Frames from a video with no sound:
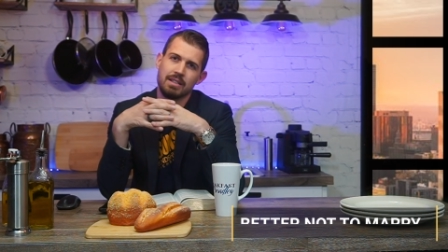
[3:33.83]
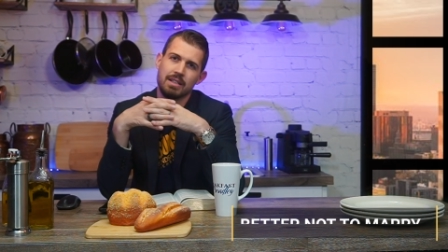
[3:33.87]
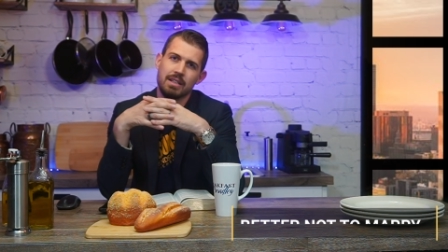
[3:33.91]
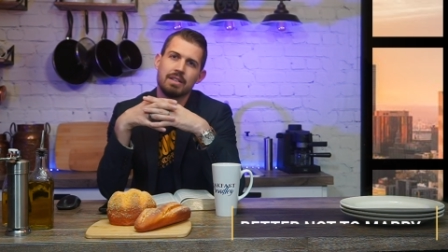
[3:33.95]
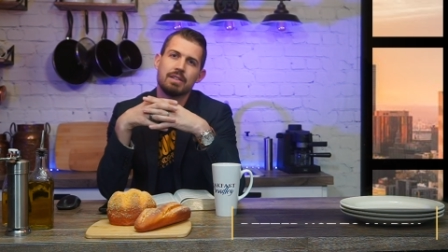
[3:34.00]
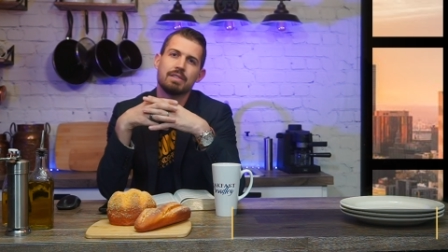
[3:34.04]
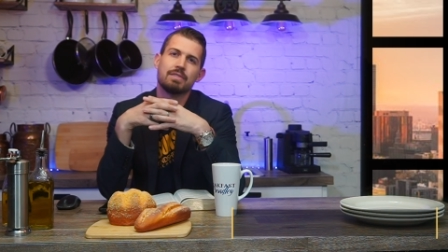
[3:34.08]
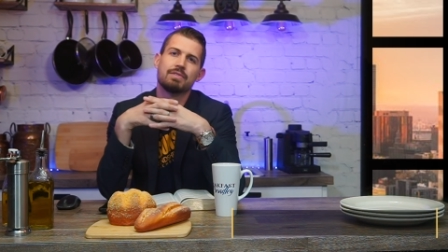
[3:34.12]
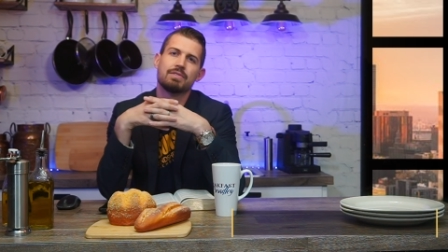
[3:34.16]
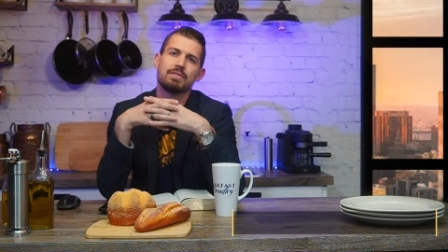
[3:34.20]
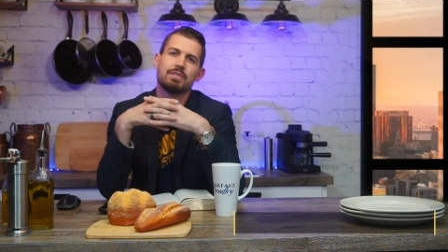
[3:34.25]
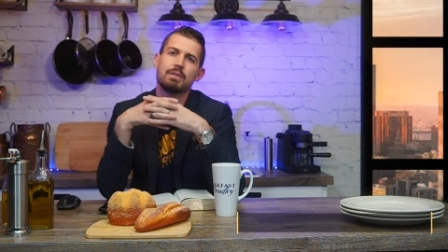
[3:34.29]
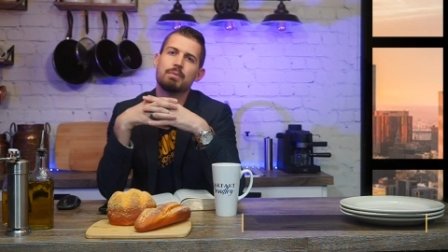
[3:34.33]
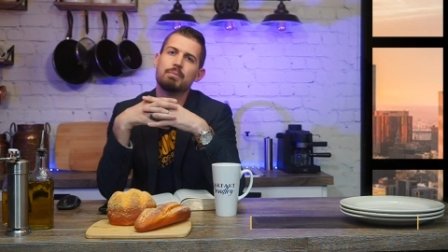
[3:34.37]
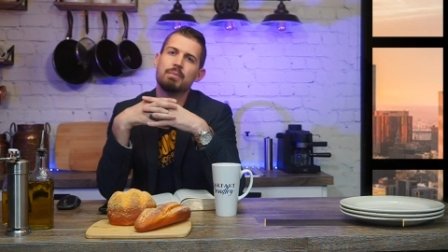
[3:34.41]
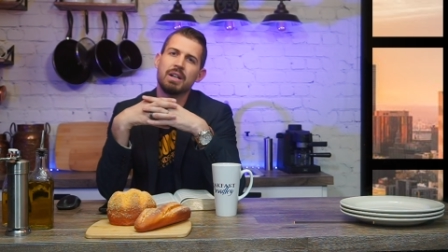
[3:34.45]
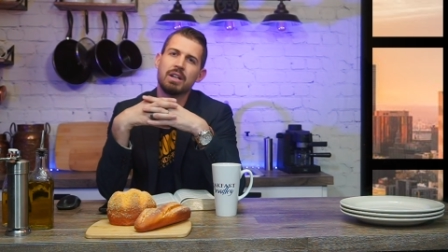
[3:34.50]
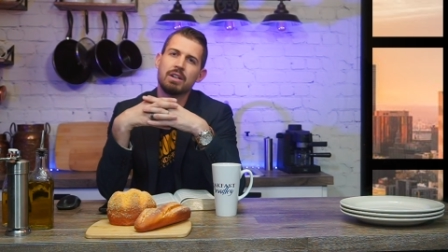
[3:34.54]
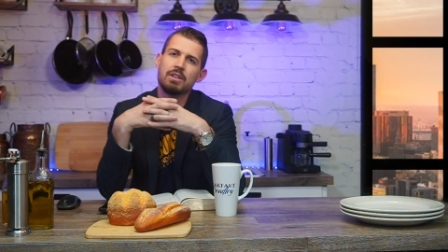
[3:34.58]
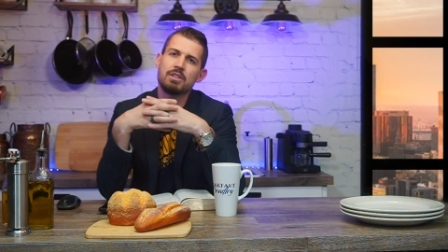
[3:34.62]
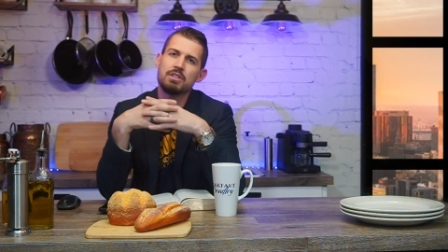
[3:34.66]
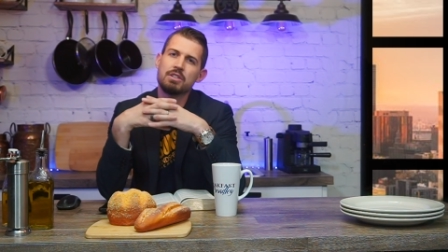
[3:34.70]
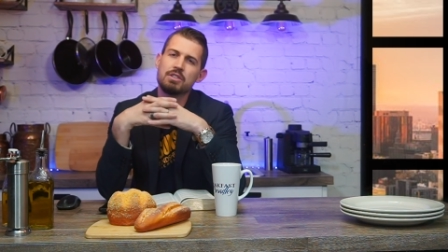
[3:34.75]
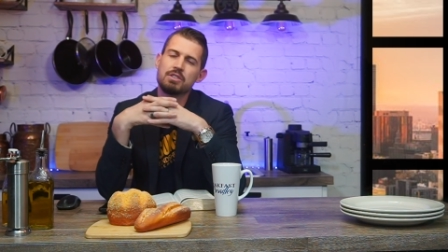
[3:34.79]
if
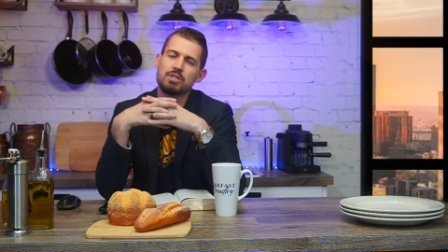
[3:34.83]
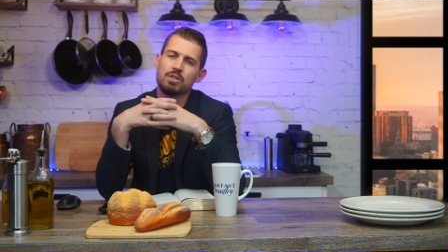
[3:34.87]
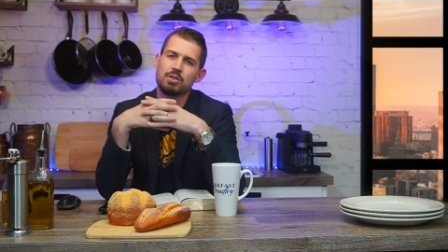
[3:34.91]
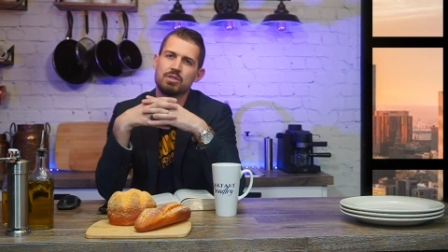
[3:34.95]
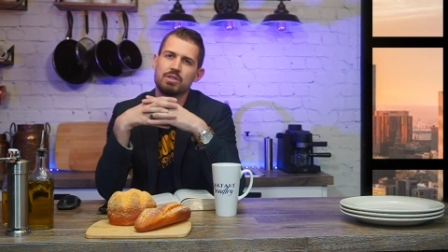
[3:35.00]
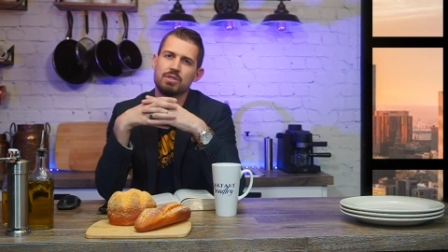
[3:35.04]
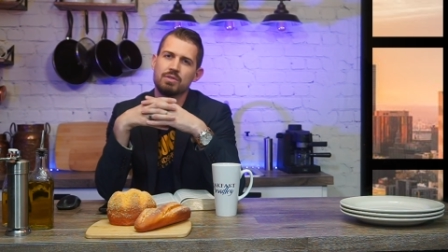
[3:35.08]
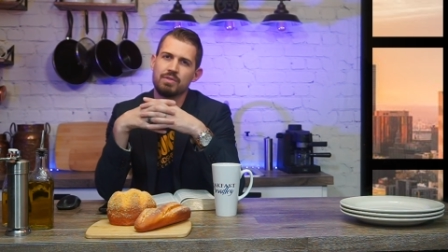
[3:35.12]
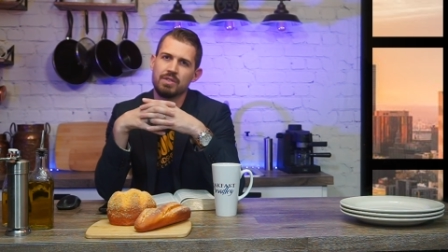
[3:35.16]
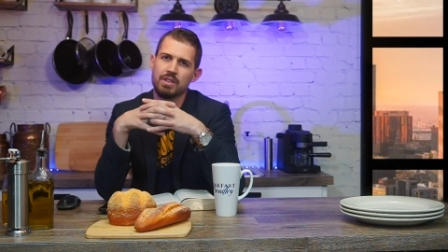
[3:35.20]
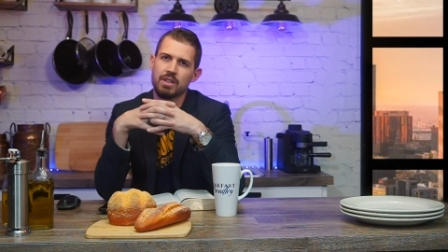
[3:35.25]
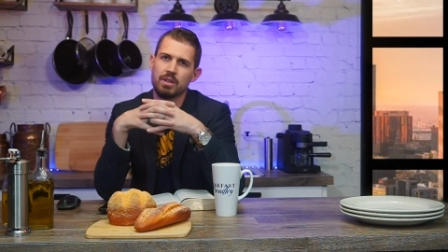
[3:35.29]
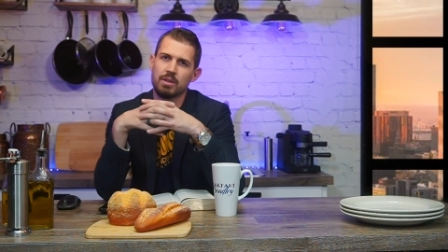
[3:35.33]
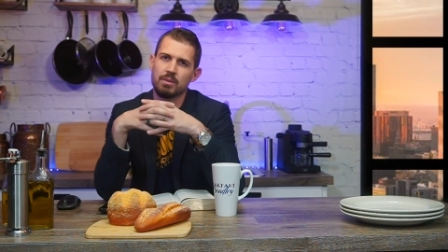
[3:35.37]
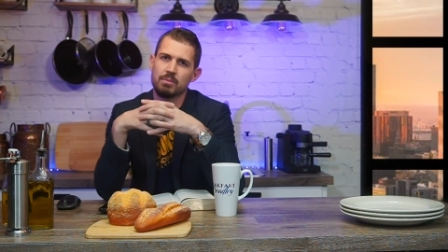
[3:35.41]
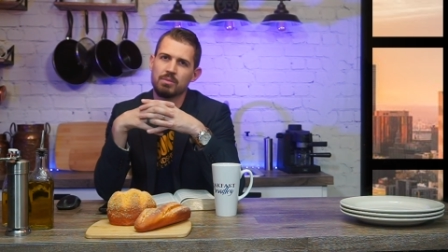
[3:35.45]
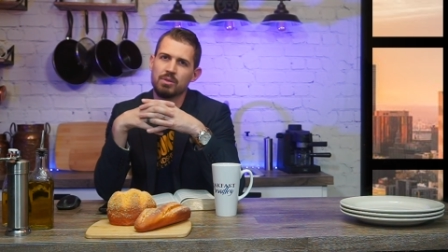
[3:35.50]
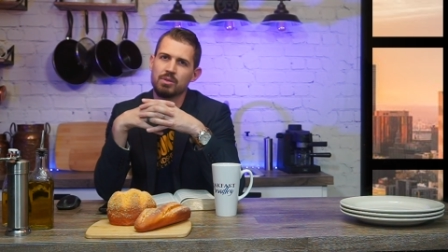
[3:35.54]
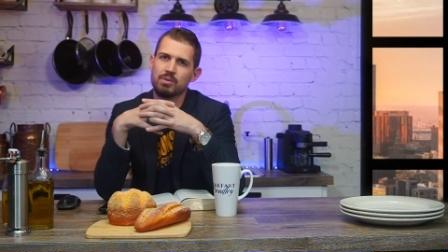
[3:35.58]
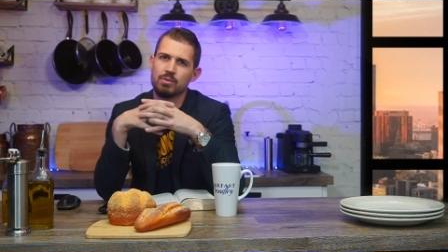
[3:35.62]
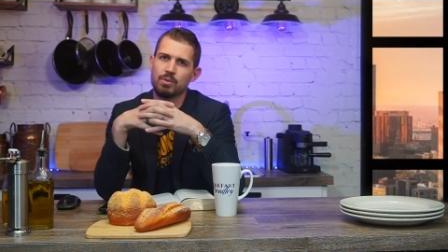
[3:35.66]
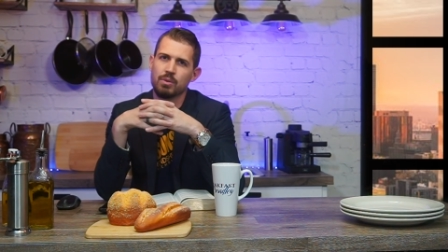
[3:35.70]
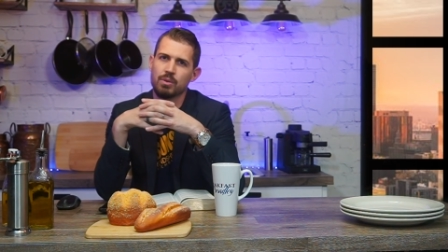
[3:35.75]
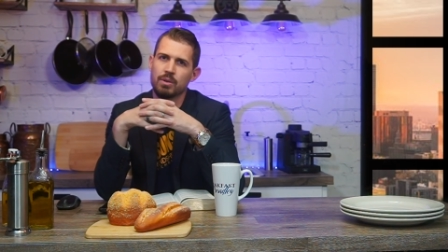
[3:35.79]
marriage is so severe
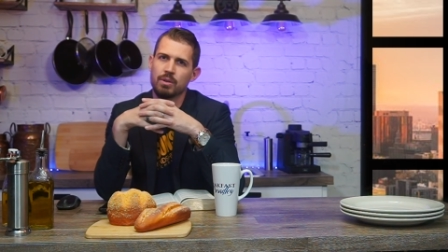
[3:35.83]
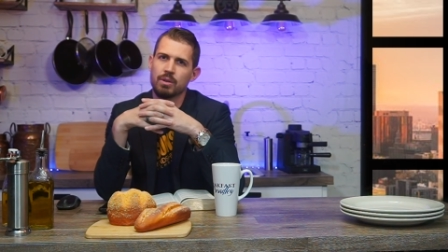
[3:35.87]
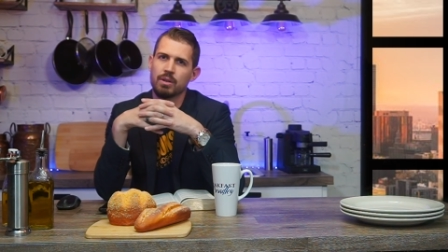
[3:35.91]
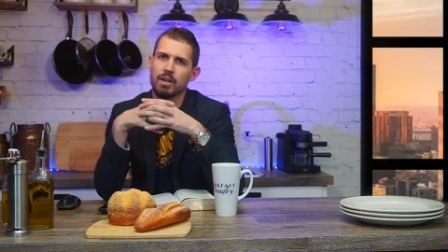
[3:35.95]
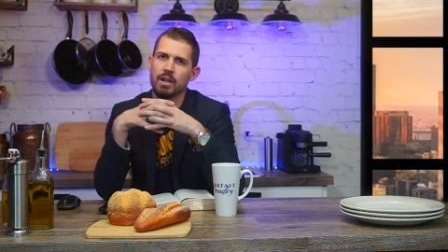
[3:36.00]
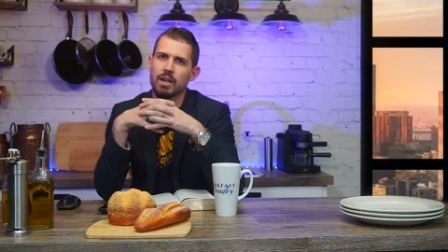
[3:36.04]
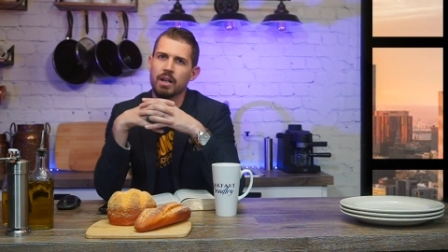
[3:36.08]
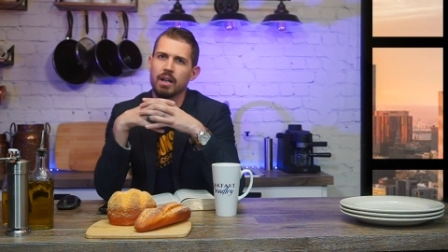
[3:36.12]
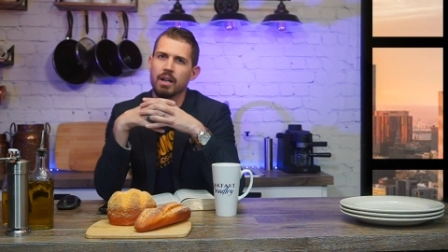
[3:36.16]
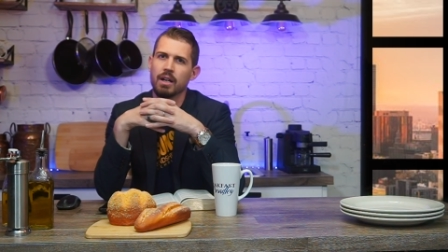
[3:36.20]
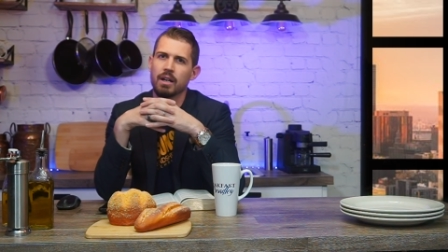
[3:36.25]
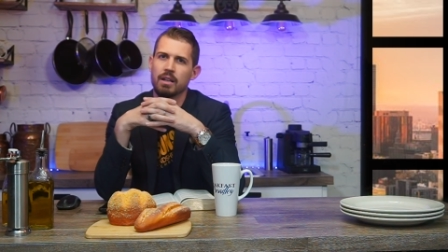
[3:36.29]
before